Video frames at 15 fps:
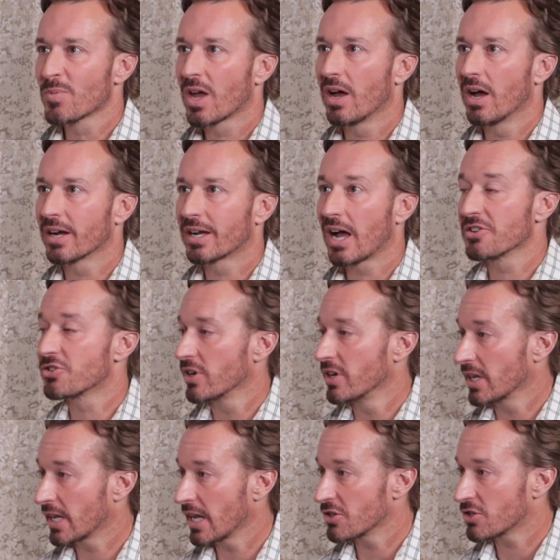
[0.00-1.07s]

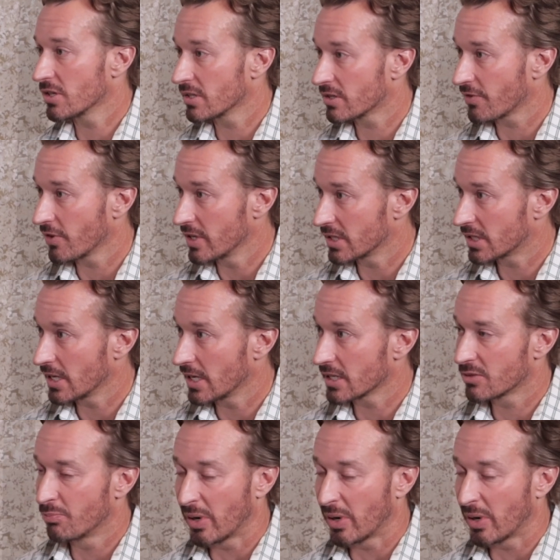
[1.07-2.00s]
contraindications for these things.